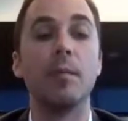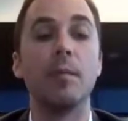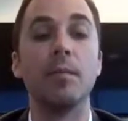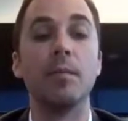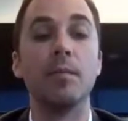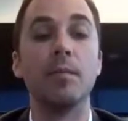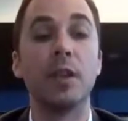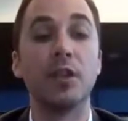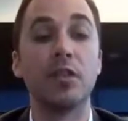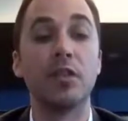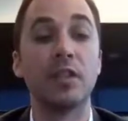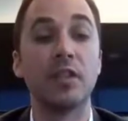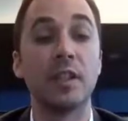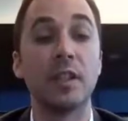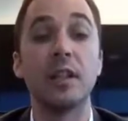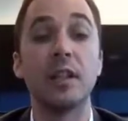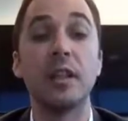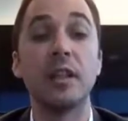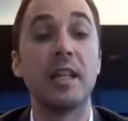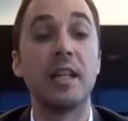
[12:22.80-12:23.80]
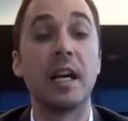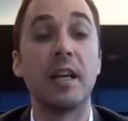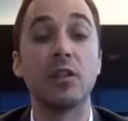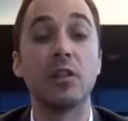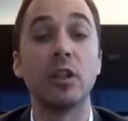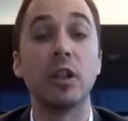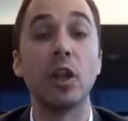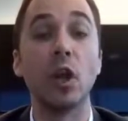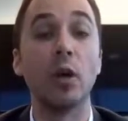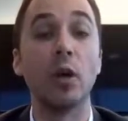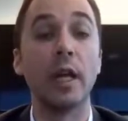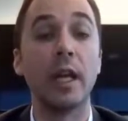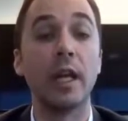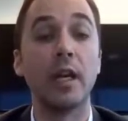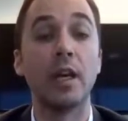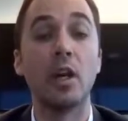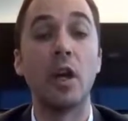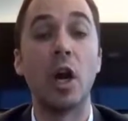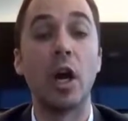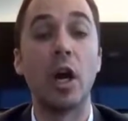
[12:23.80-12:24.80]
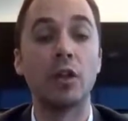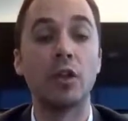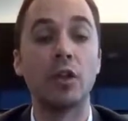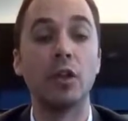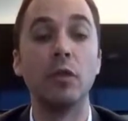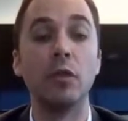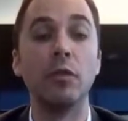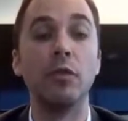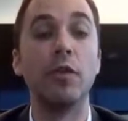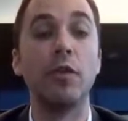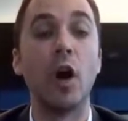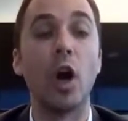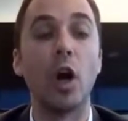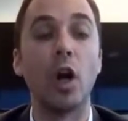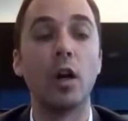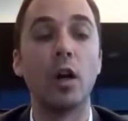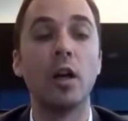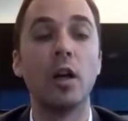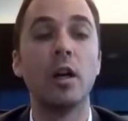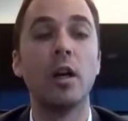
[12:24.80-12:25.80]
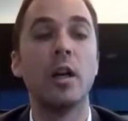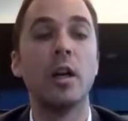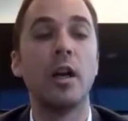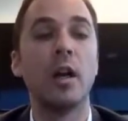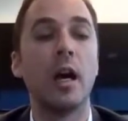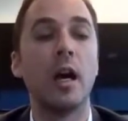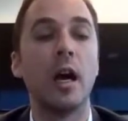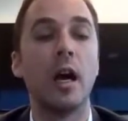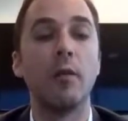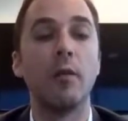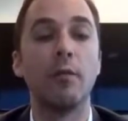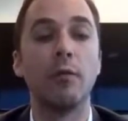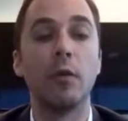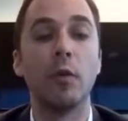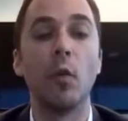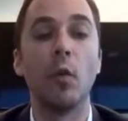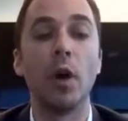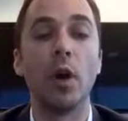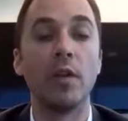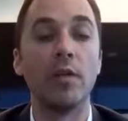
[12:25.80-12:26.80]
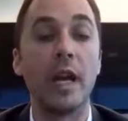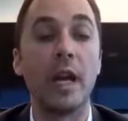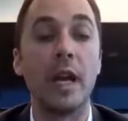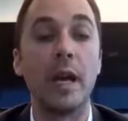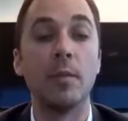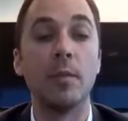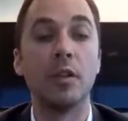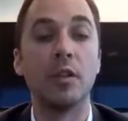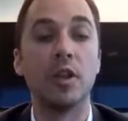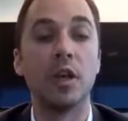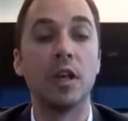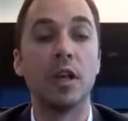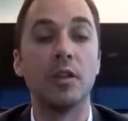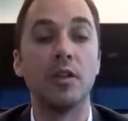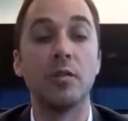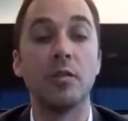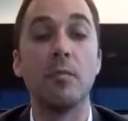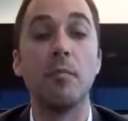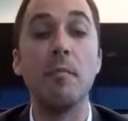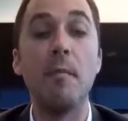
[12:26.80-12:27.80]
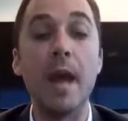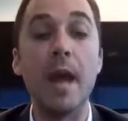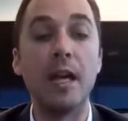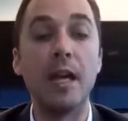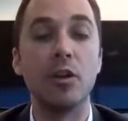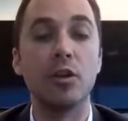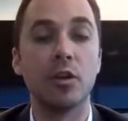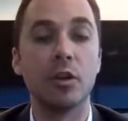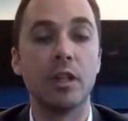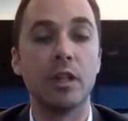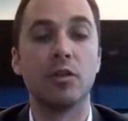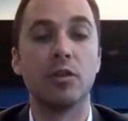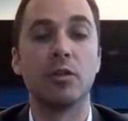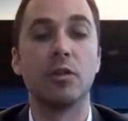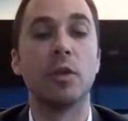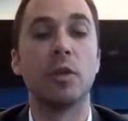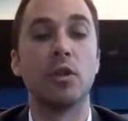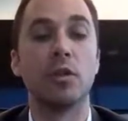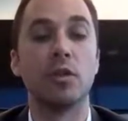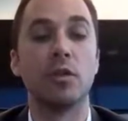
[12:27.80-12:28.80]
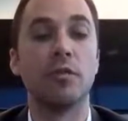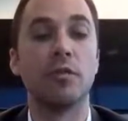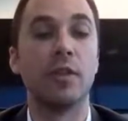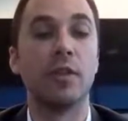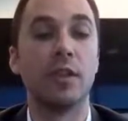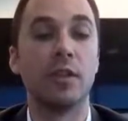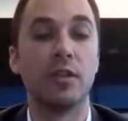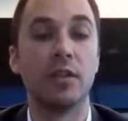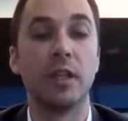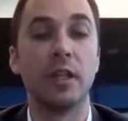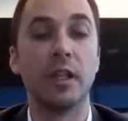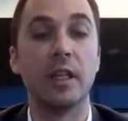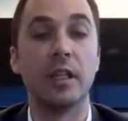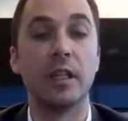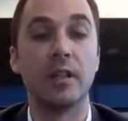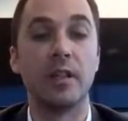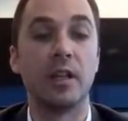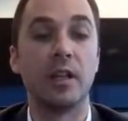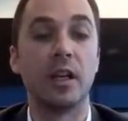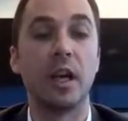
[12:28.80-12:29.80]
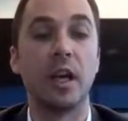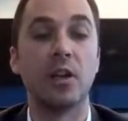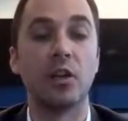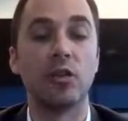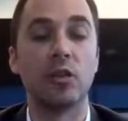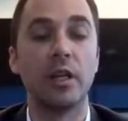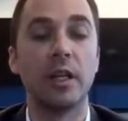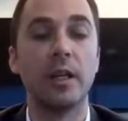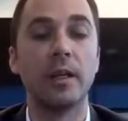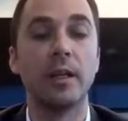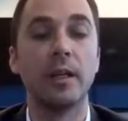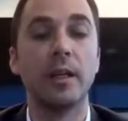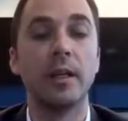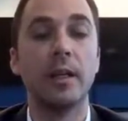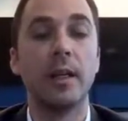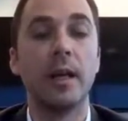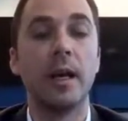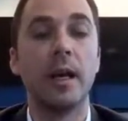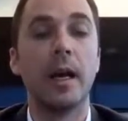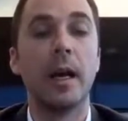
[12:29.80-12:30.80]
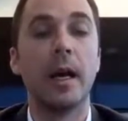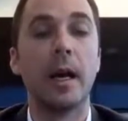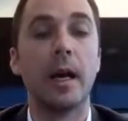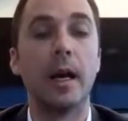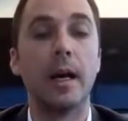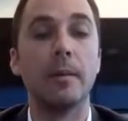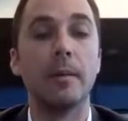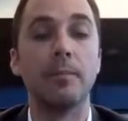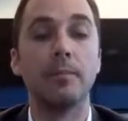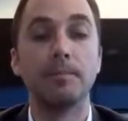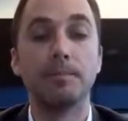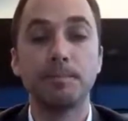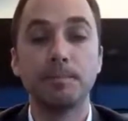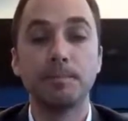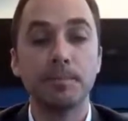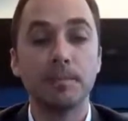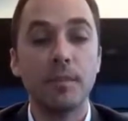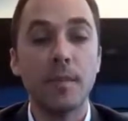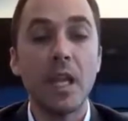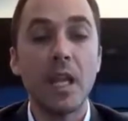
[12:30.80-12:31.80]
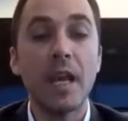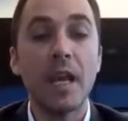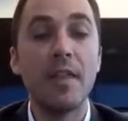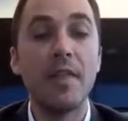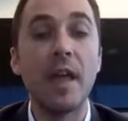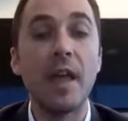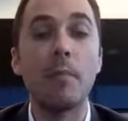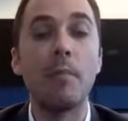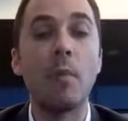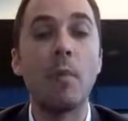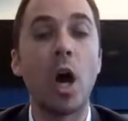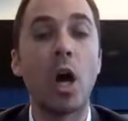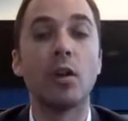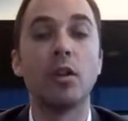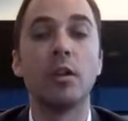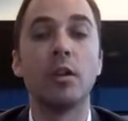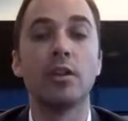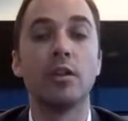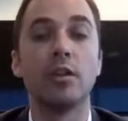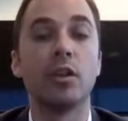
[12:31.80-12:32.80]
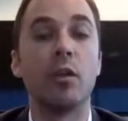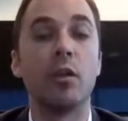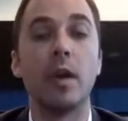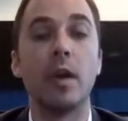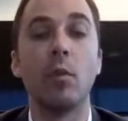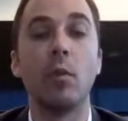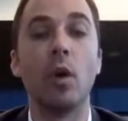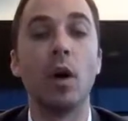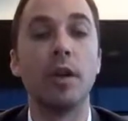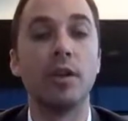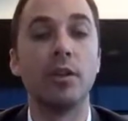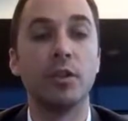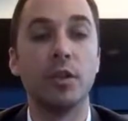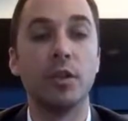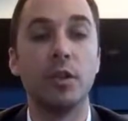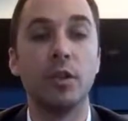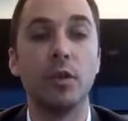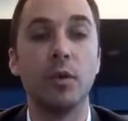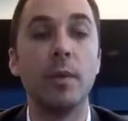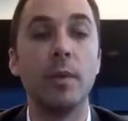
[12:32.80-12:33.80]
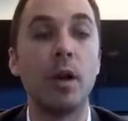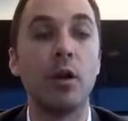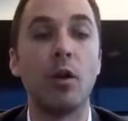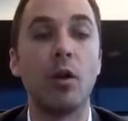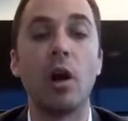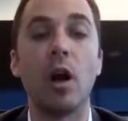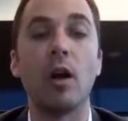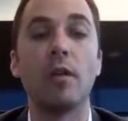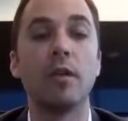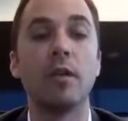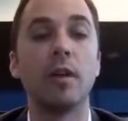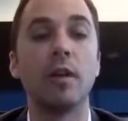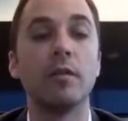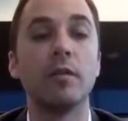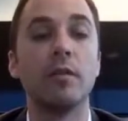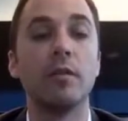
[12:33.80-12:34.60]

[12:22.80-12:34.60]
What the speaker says: This facility is actually located not too far from one of Amazon's major distribution facilities in the country. And that model is a great one to mirror off of.